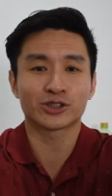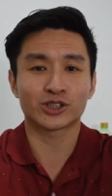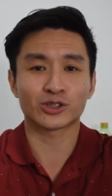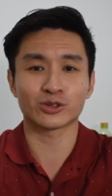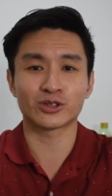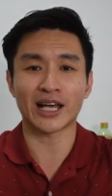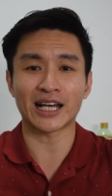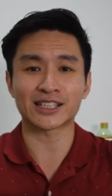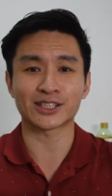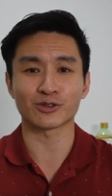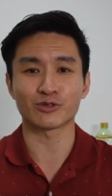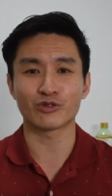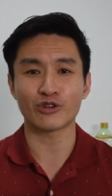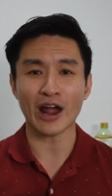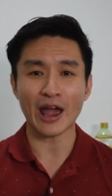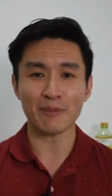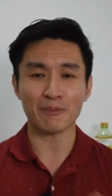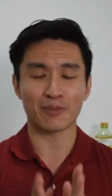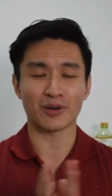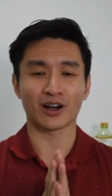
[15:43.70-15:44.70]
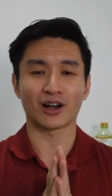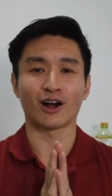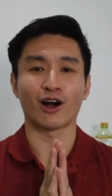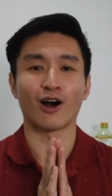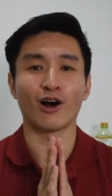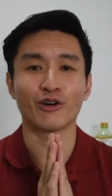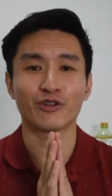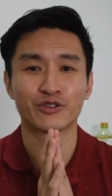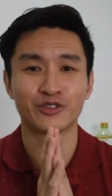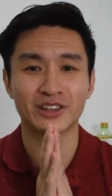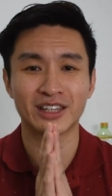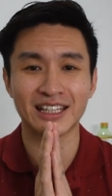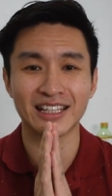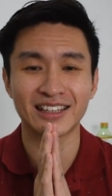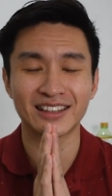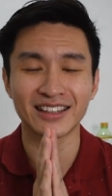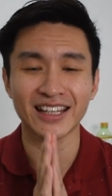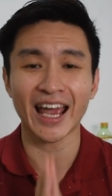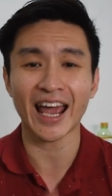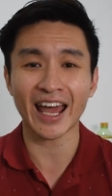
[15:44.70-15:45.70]
so that's a wrap of the
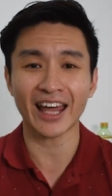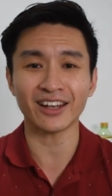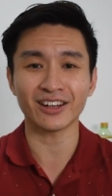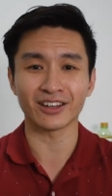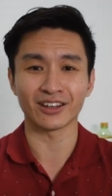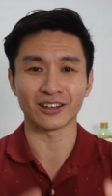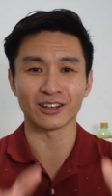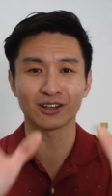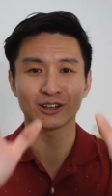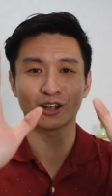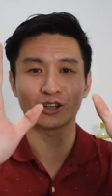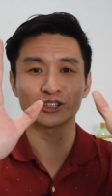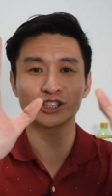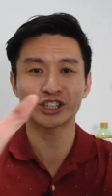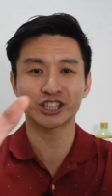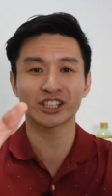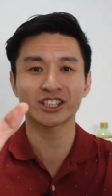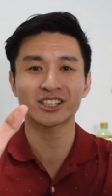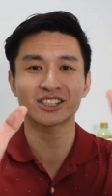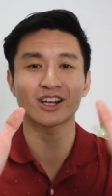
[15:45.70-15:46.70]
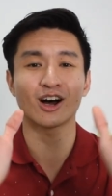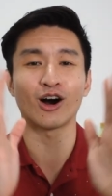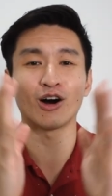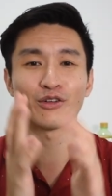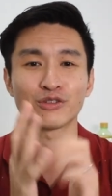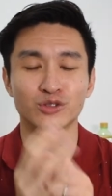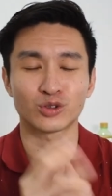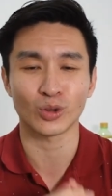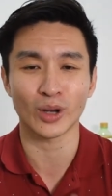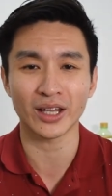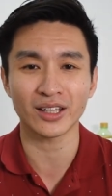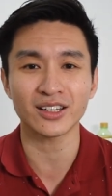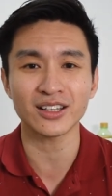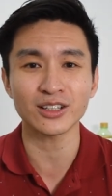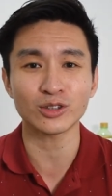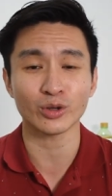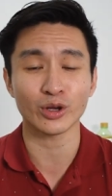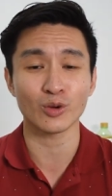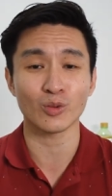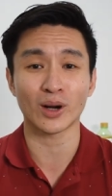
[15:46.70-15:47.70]
10 launches of
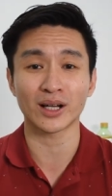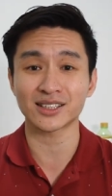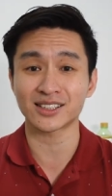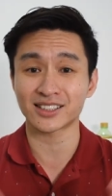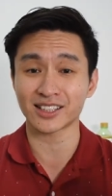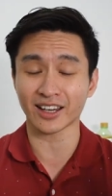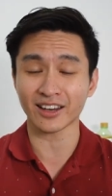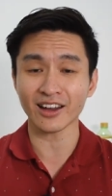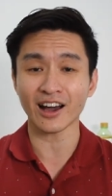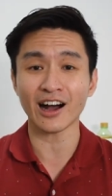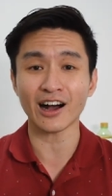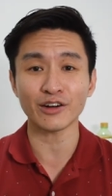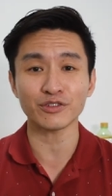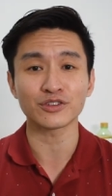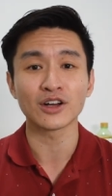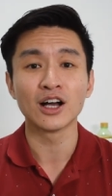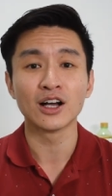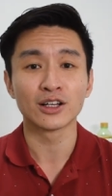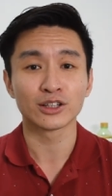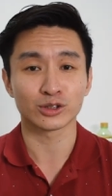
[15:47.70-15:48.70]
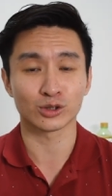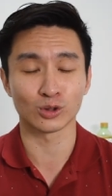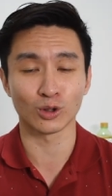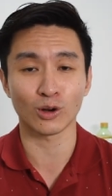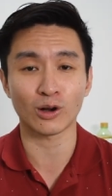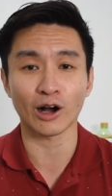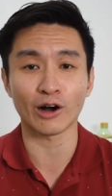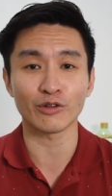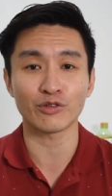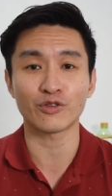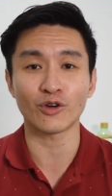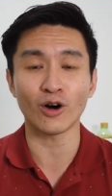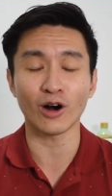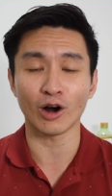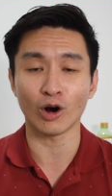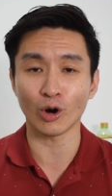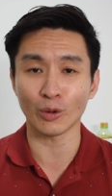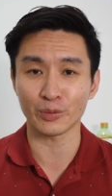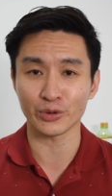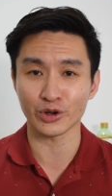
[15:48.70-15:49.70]
2021 second half to look out for. I
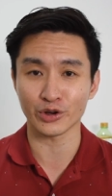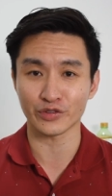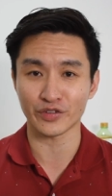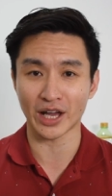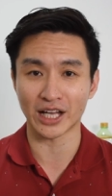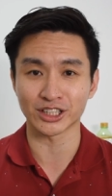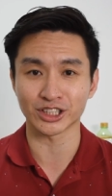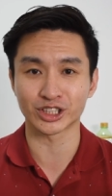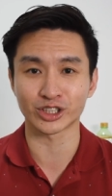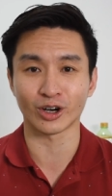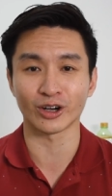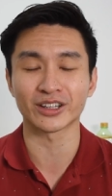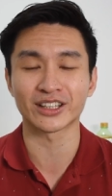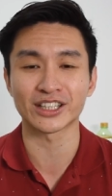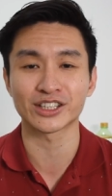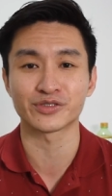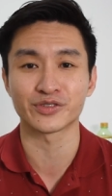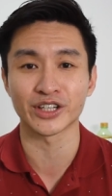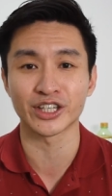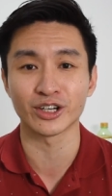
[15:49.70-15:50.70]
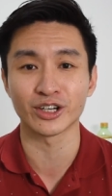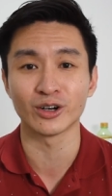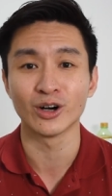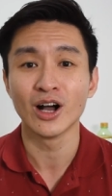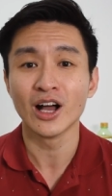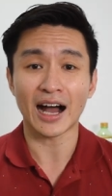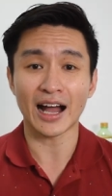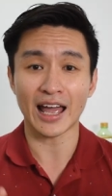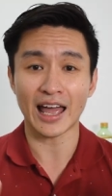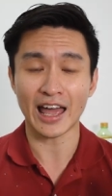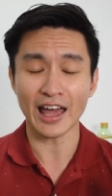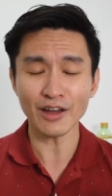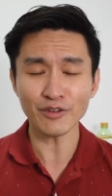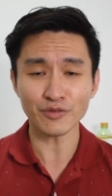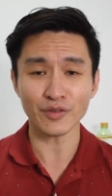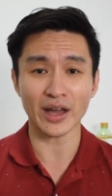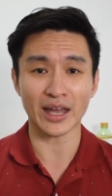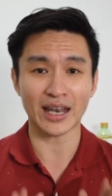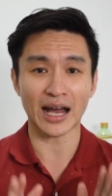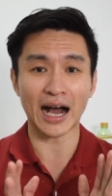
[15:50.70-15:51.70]
hope you've enjoyed this video. I
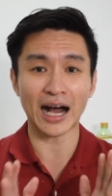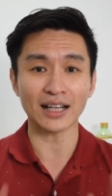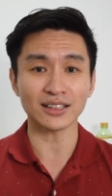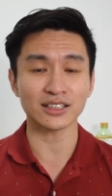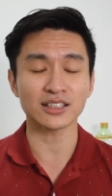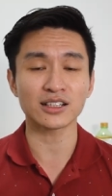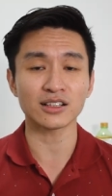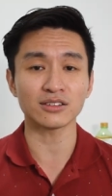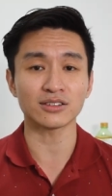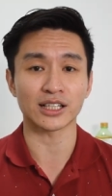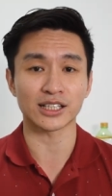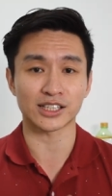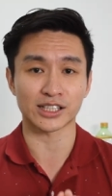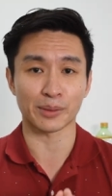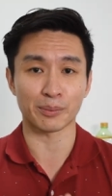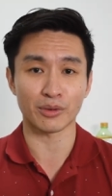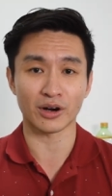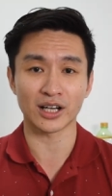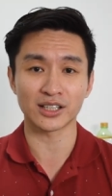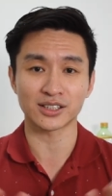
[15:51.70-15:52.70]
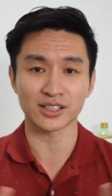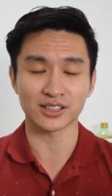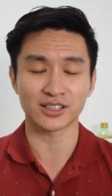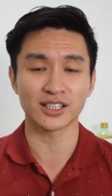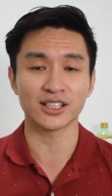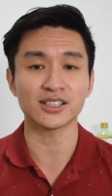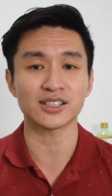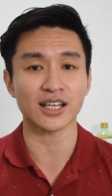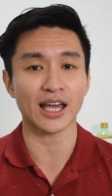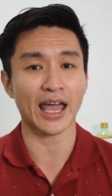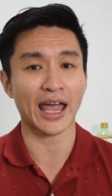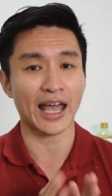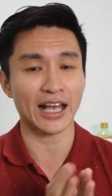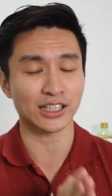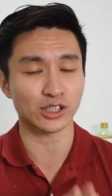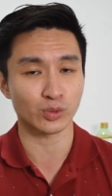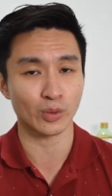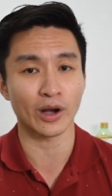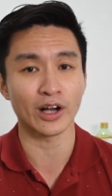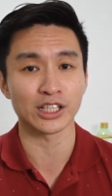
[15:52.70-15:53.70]
have an article that summarizes this
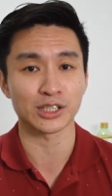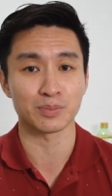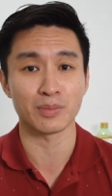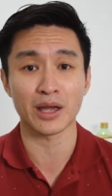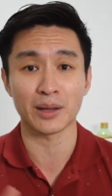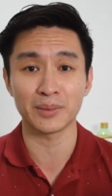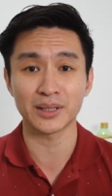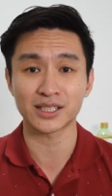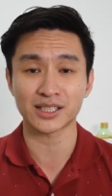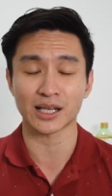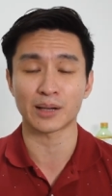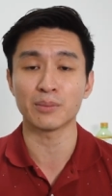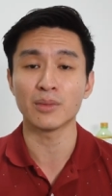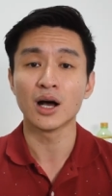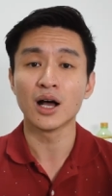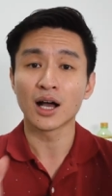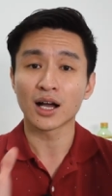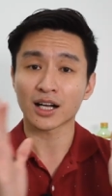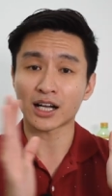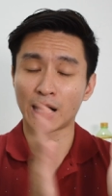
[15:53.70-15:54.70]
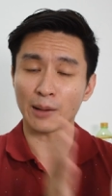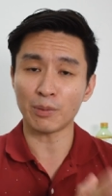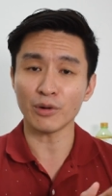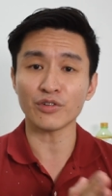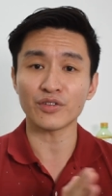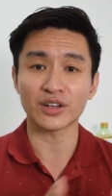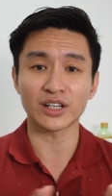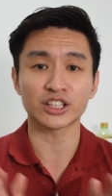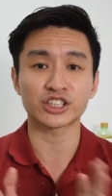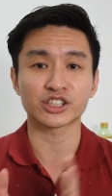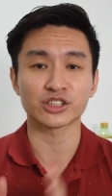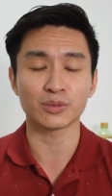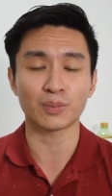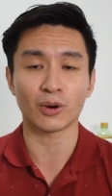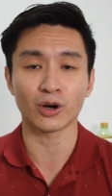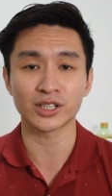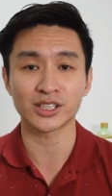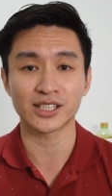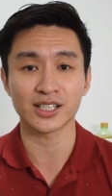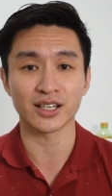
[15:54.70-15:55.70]
as well as maybe some couple of additional
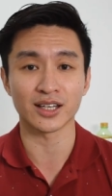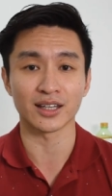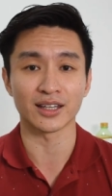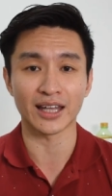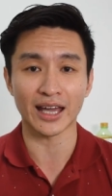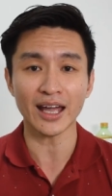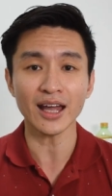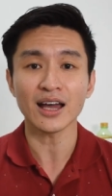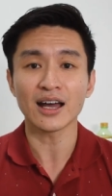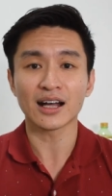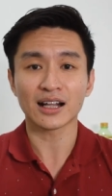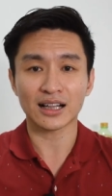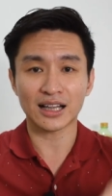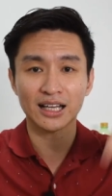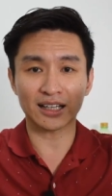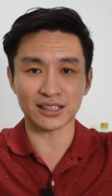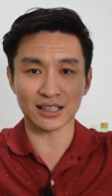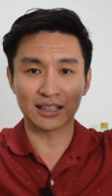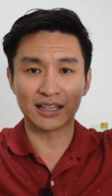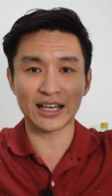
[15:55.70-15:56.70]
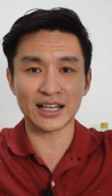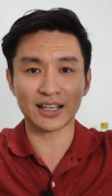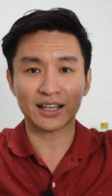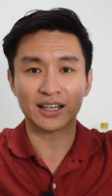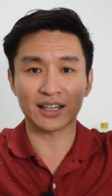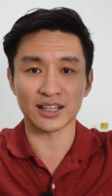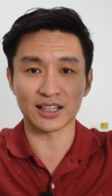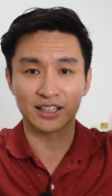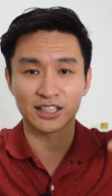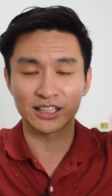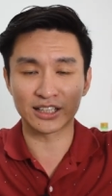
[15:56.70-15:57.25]
points here and there. Click the link in